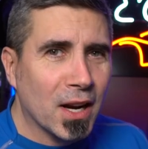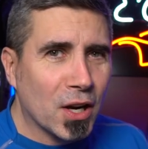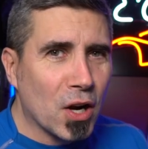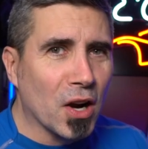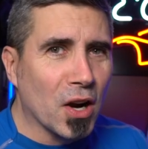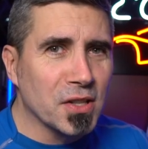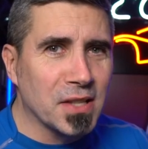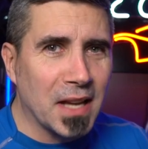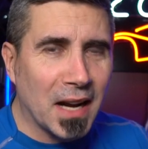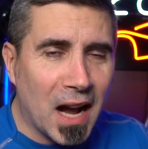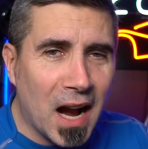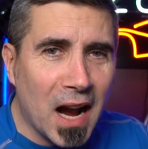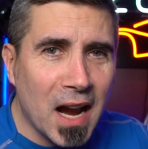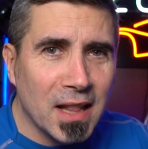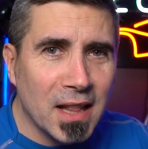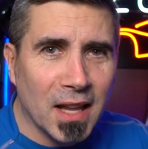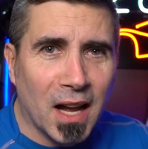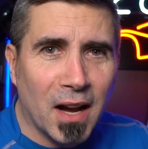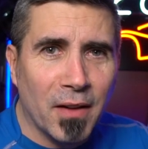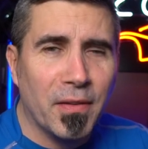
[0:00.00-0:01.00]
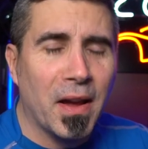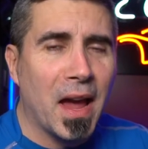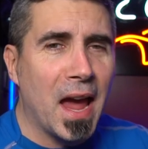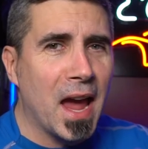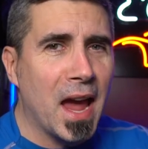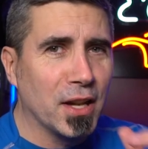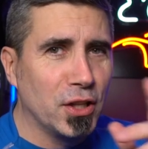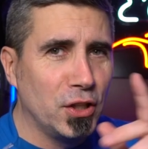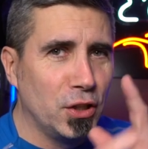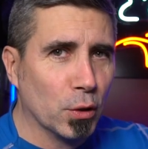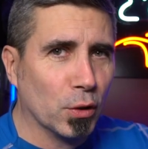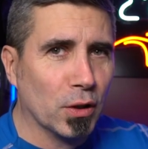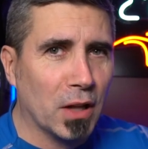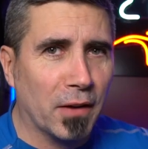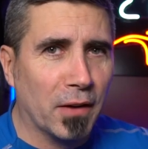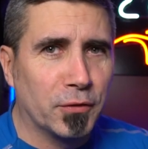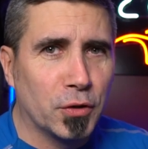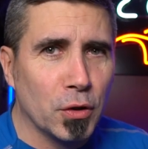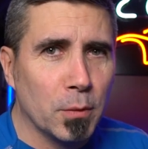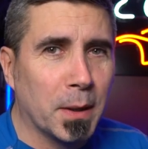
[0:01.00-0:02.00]
Cars that I love and you'll
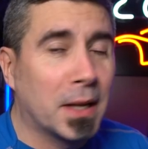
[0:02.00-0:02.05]
love too,